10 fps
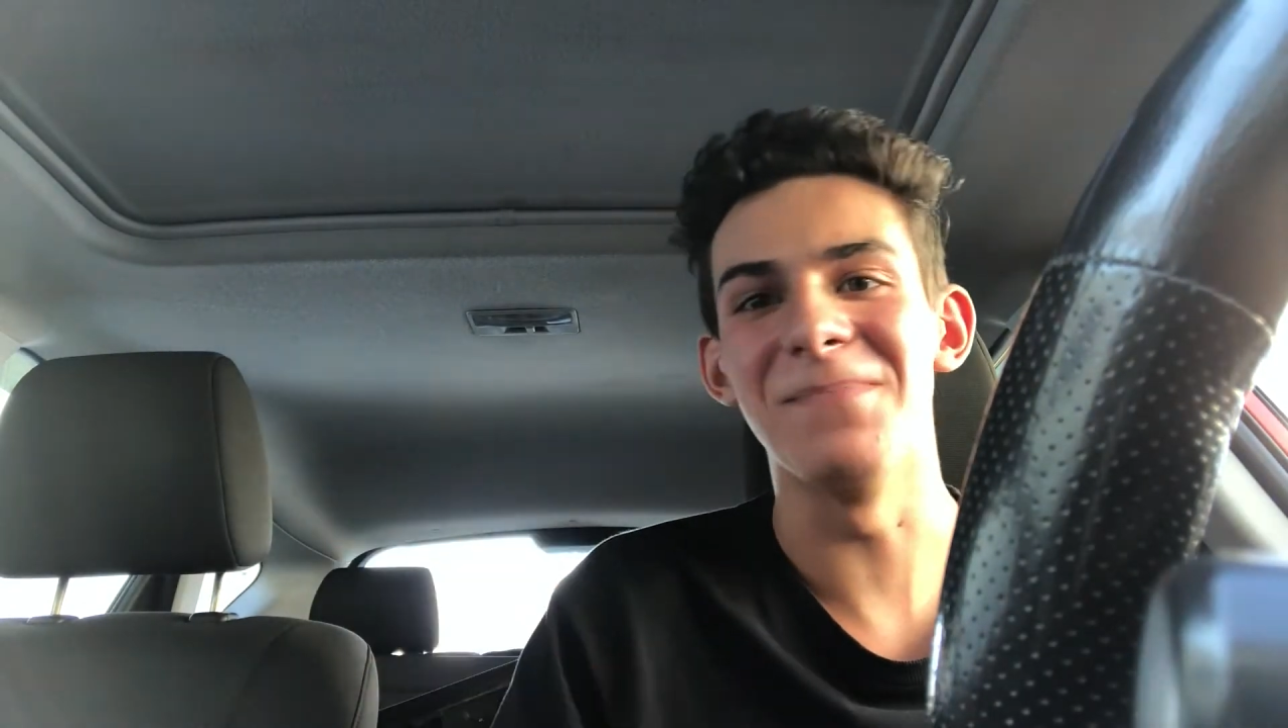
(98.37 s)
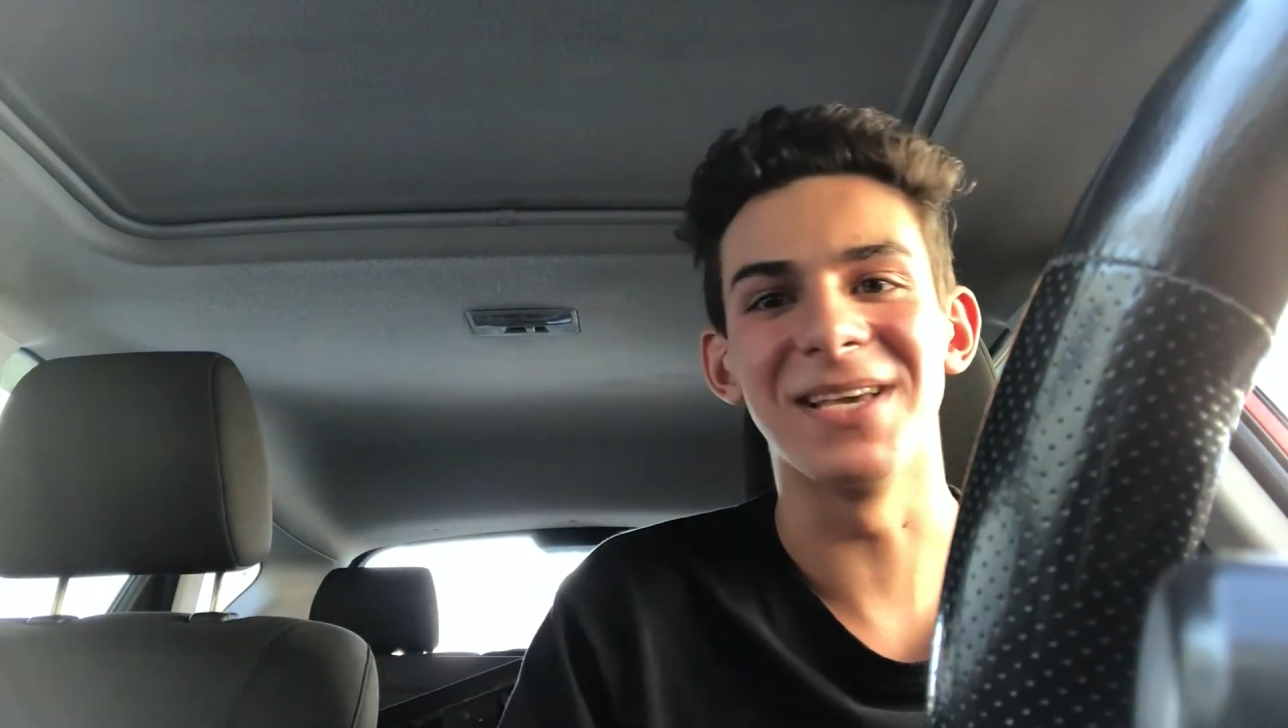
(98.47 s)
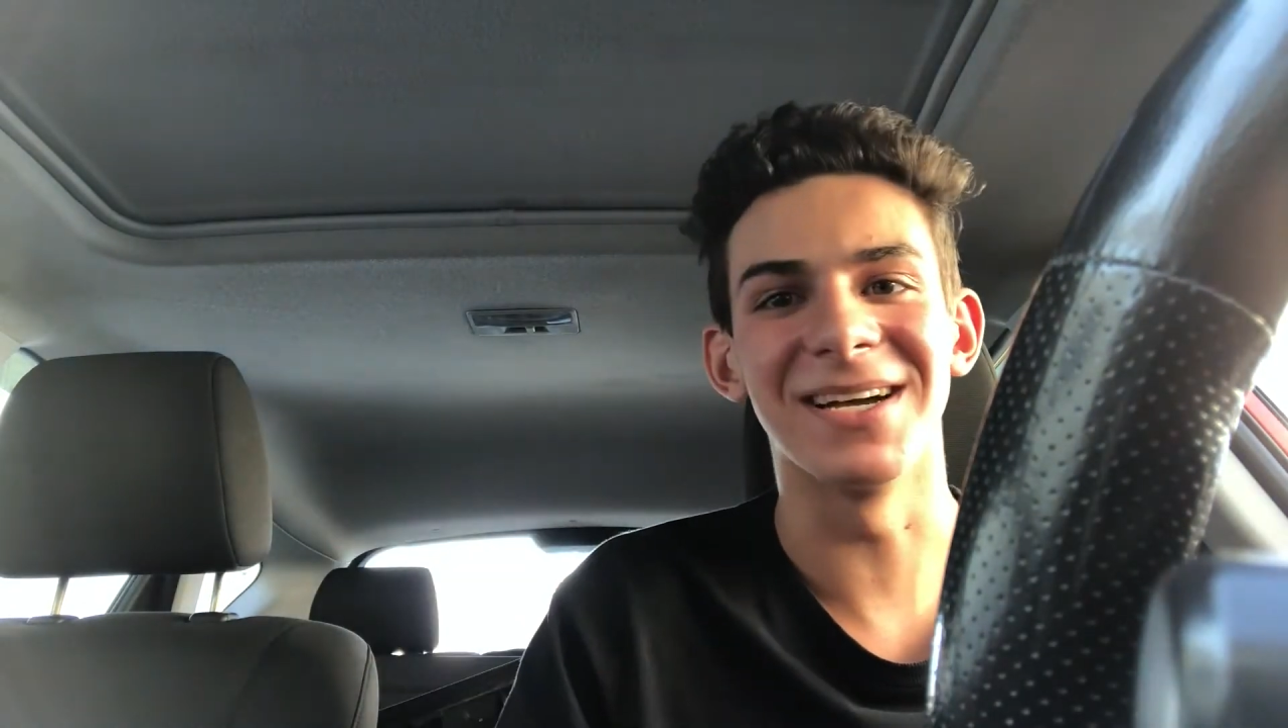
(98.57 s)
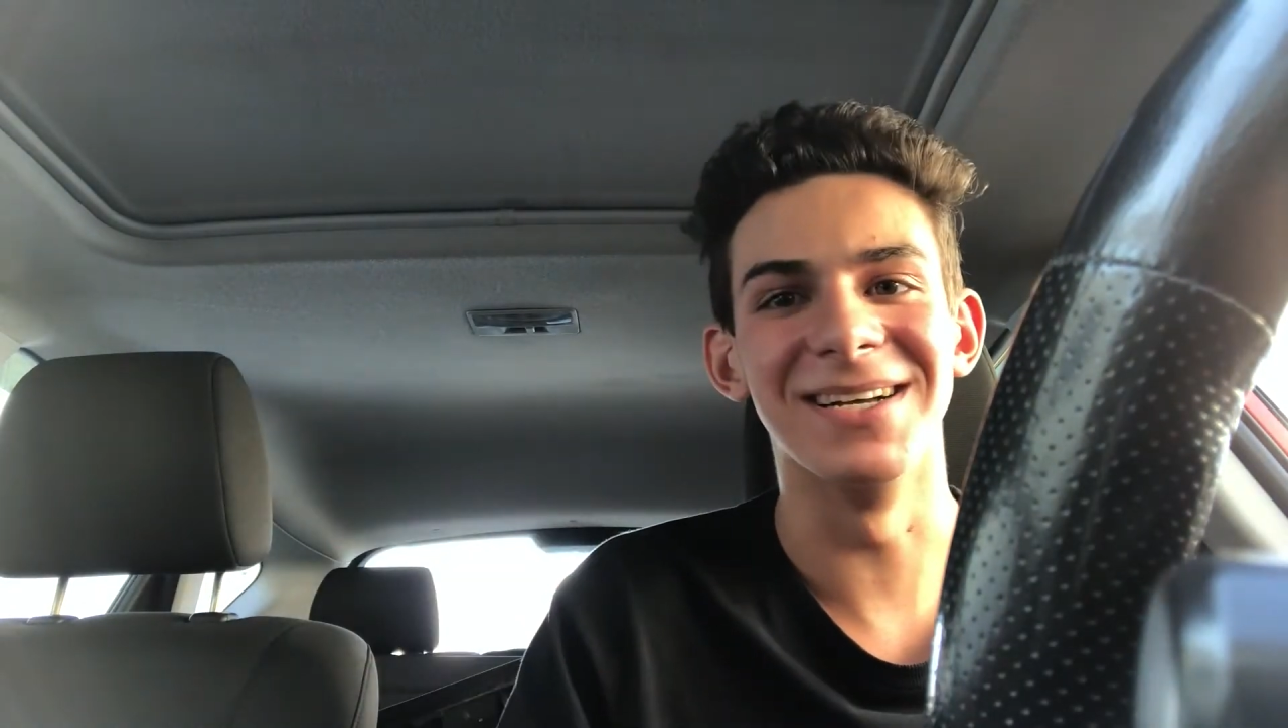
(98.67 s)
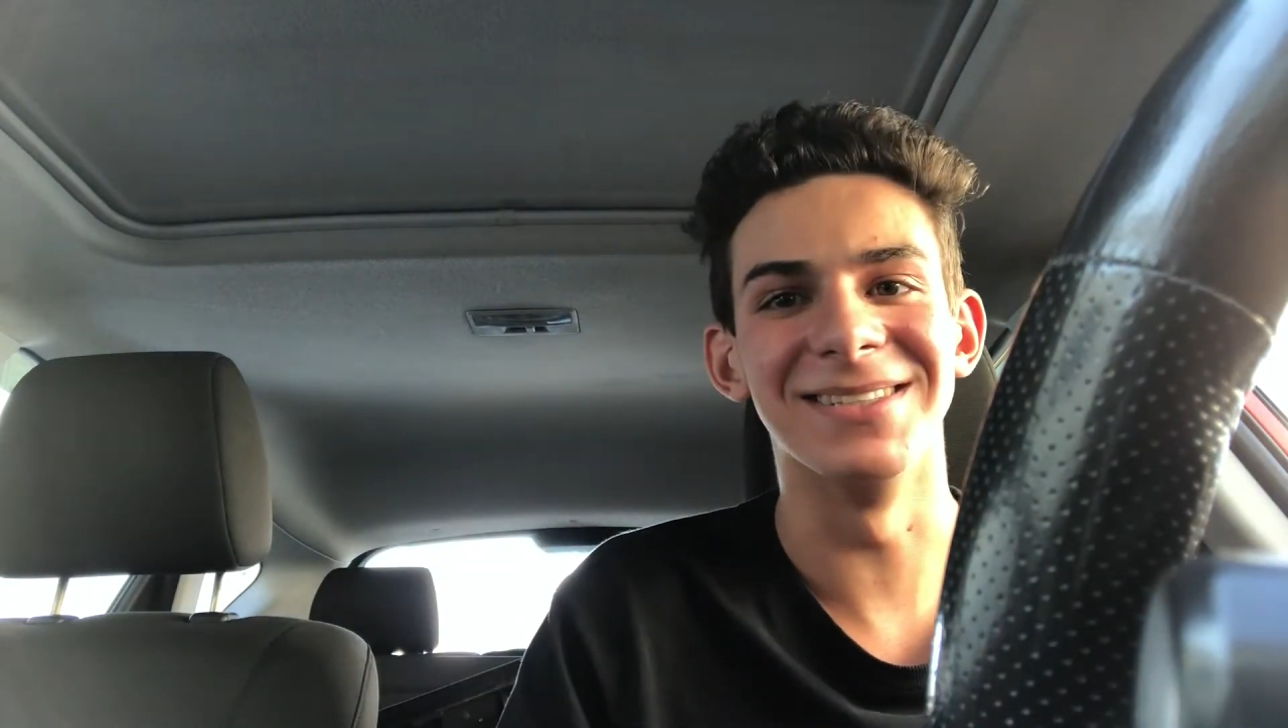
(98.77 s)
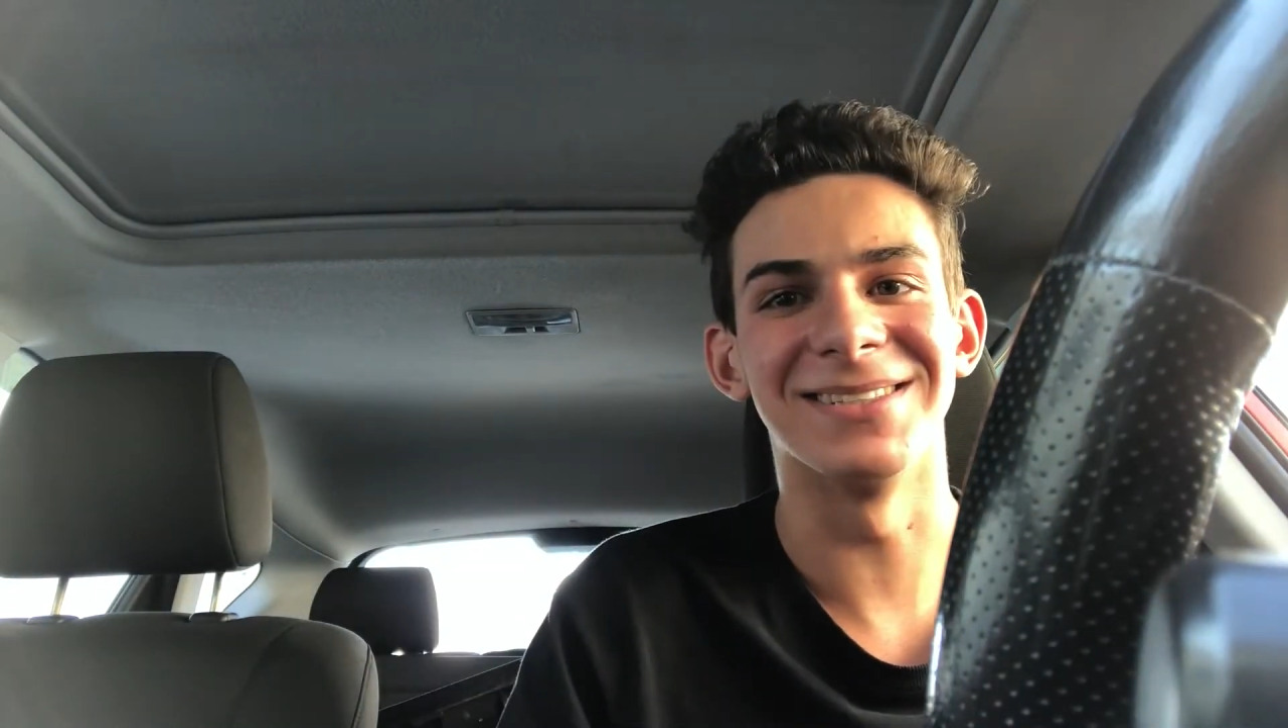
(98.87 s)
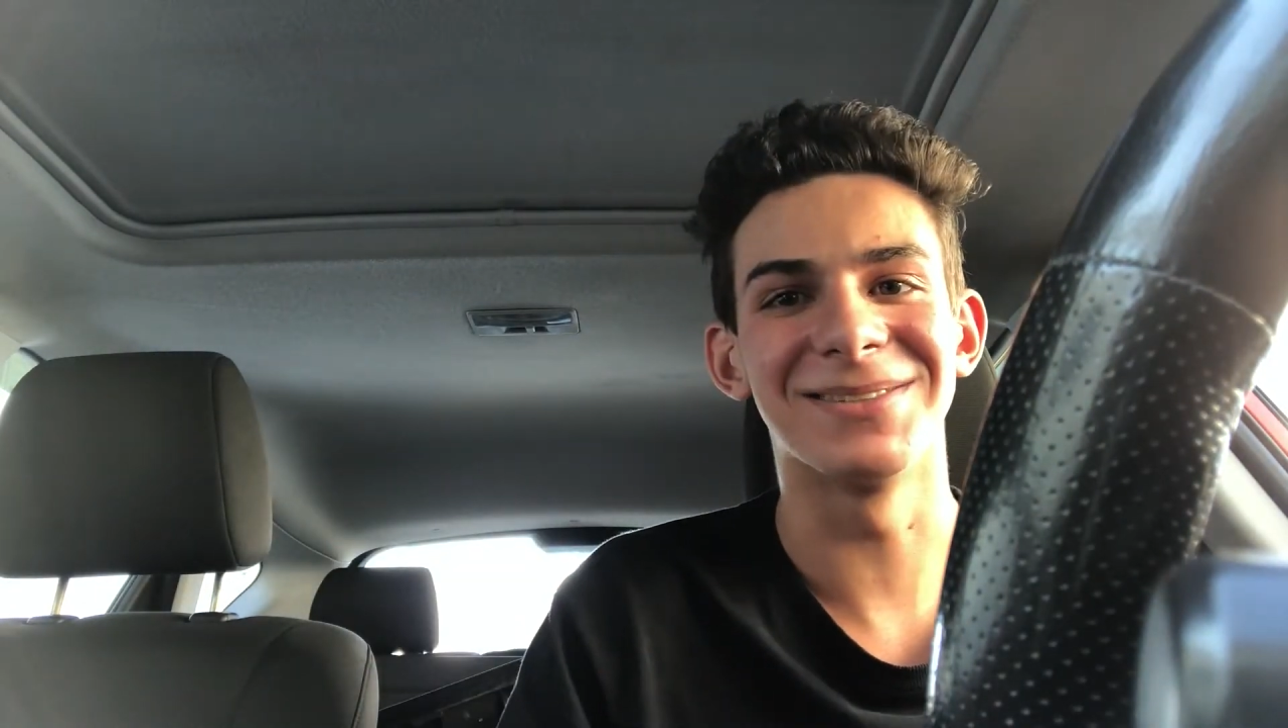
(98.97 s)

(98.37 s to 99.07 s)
because